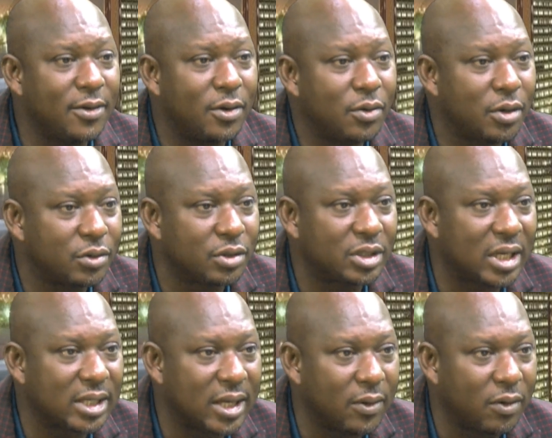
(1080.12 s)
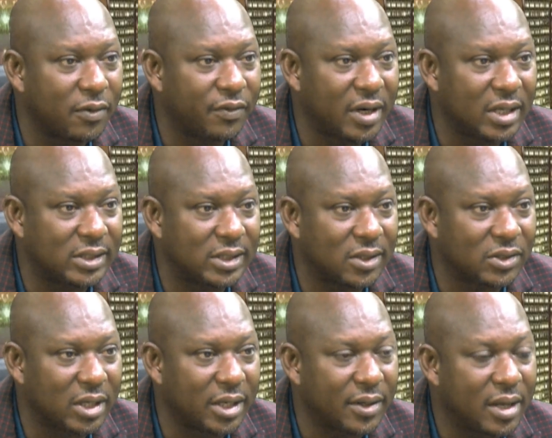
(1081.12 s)
not going to take their work very
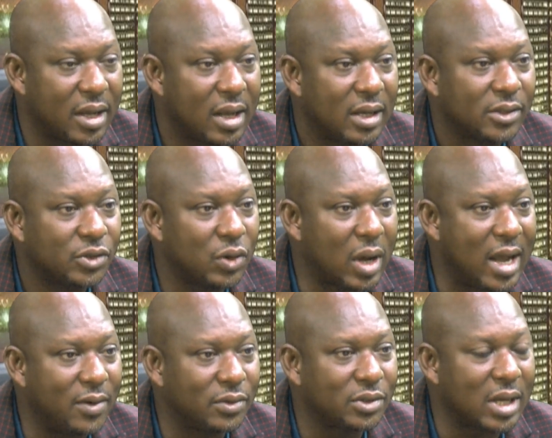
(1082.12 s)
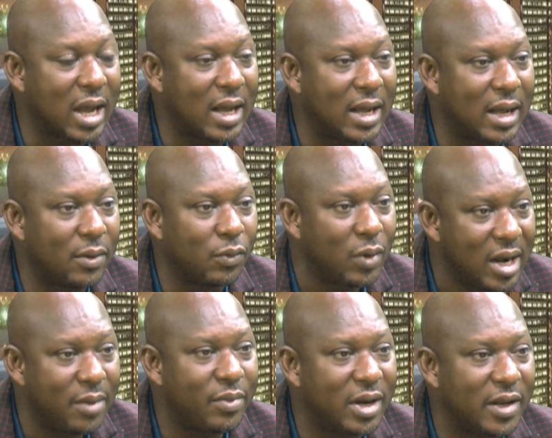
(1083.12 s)
seriously. So what
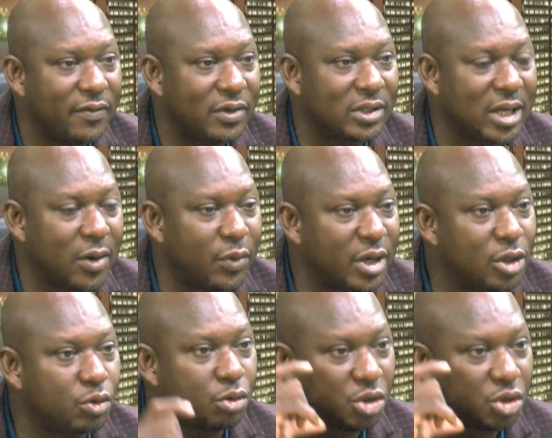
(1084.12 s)
I believe is that we need to